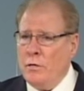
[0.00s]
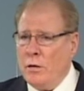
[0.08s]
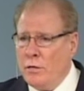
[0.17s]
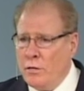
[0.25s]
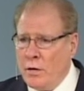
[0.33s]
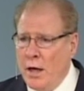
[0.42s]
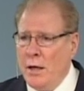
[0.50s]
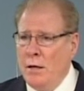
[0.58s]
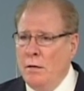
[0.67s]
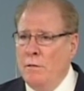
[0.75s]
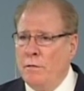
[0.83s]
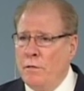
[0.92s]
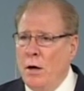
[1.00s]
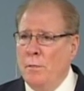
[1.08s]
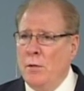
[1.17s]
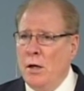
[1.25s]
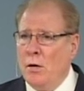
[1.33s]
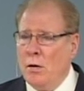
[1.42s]
Satan from
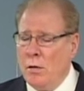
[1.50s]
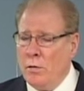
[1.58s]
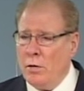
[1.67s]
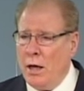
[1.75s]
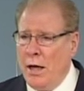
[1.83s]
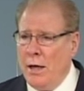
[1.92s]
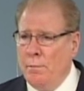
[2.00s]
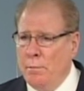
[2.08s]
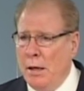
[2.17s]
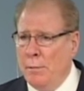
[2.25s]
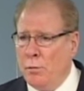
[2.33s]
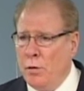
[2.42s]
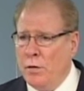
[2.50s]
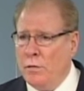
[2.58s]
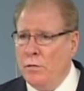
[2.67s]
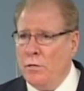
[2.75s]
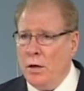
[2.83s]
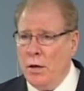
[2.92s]
the earth and
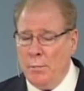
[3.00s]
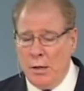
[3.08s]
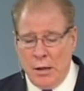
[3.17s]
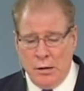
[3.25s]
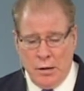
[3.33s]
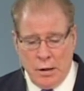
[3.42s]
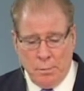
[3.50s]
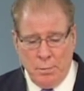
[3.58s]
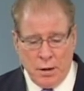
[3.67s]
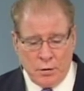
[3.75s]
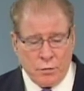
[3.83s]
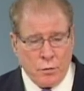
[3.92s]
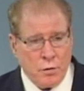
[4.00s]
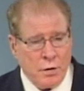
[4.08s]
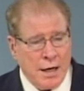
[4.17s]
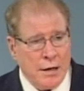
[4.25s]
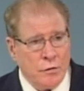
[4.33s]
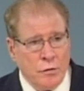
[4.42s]
imprisons him in the abyss for a
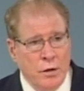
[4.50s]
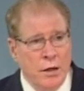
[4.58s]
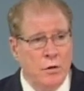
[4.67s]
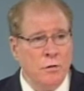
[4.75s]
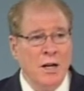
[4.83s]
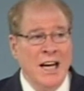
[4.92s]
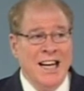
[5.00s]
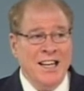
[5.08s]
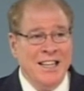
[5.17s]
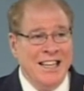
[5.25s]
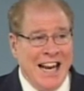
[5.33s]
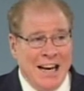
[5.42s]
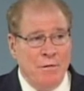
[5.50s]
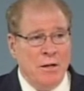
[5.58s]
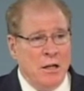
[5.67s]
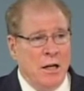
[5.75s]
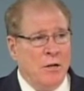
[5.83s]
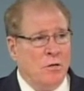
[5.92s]
thousand years.
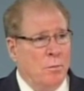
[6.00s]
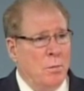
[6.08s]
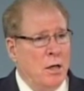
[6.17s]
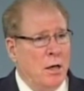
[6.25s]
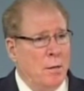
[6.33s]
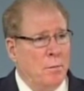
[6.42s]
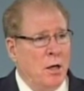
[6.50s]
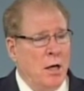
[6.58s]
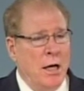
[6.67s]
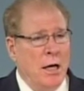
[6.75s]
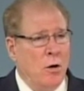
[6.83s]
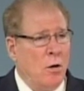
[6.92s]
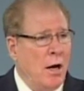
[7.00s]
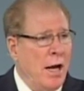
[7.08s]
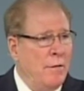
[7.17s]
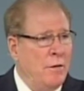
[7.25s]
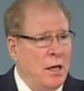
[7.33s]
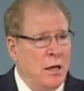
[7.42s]
David doesn't become king or
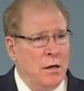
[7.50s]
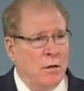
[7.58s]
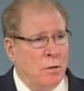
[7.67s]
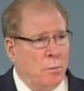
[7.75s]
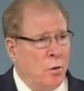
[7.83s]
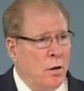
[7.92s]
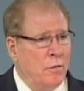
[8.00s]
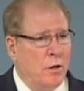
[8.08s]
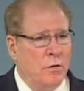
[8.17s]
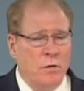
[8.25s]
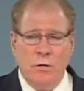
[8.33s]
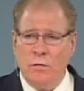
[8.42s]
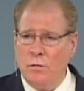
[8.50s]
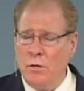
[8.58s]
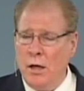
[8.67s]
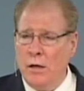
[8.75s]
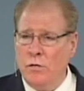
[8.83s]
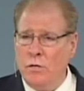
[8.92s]
have any of the privileges of
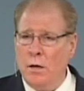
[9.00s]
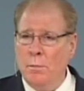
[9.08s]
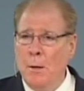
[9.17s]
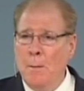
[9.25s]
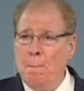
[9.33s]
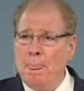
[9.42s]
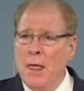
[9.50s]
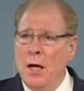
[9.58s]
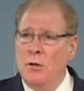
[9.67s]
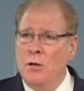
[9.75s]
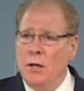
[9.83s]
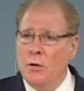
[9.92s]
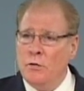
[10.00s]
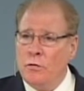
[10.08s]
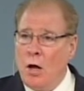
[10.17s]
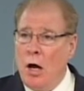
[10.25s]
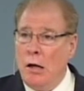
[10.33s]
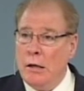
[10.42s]
kingship until
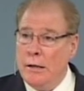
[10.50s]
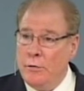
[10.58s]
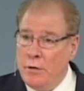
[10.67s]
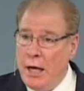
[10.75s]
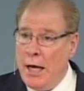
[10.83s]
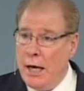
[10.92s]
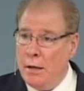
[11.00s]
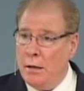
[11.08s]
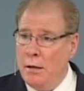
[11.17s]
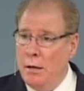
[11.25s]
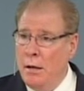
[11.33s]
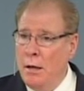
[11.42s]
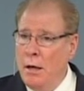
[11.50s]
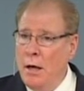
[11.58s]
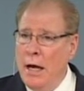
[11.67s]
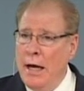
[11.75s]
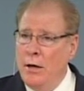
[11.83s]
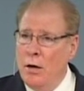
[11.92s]
Saul is dead,
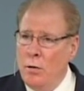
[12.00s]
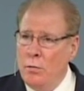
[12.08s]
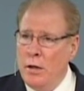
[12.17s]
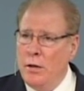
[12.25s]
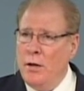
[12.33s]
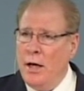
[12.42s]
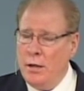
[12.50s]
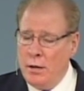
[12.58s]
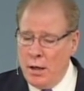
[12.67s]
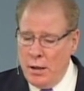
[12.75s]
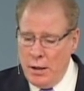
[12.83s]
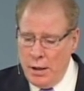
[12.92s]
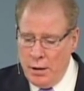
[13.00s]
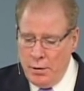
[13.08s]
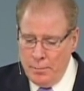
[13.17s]
and only then can he